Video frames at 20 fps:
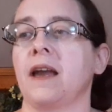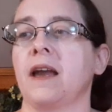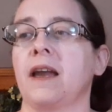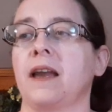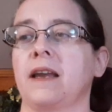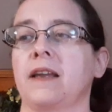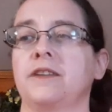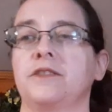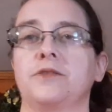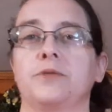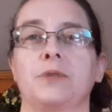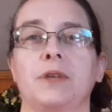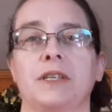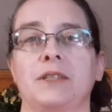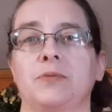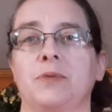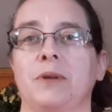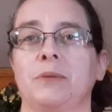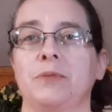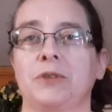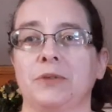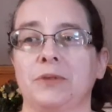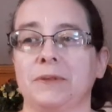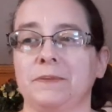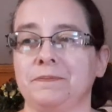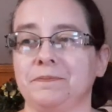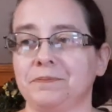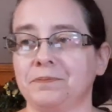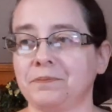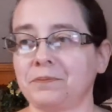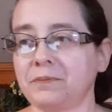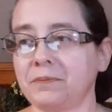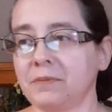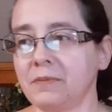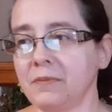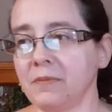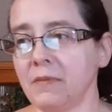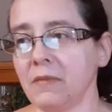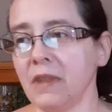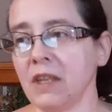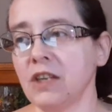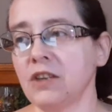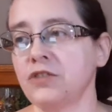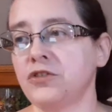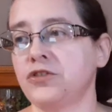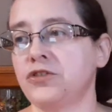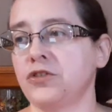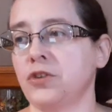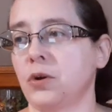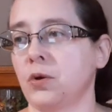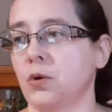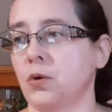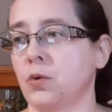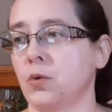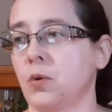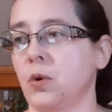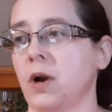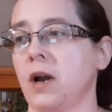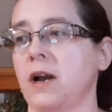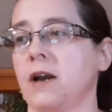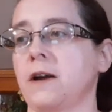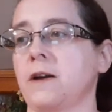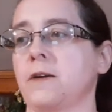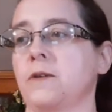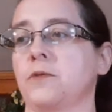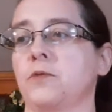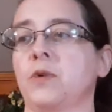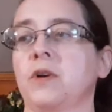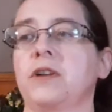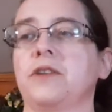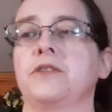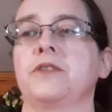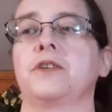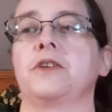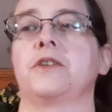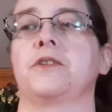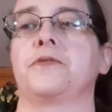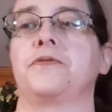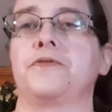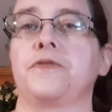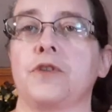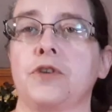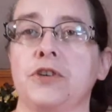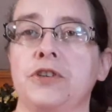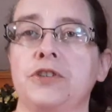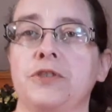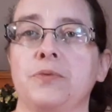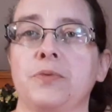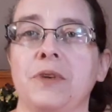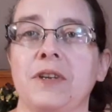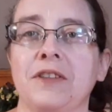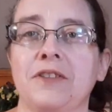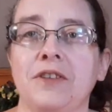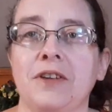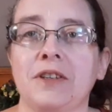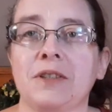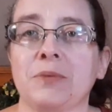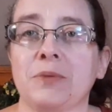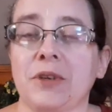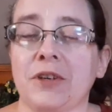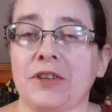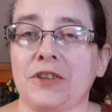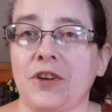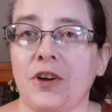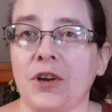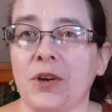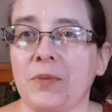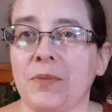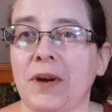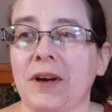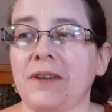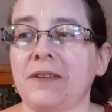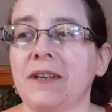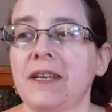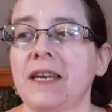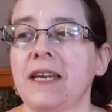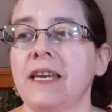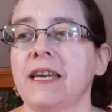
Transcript: and so that's what I'm doing. So one of the first readathons I'm going to talk about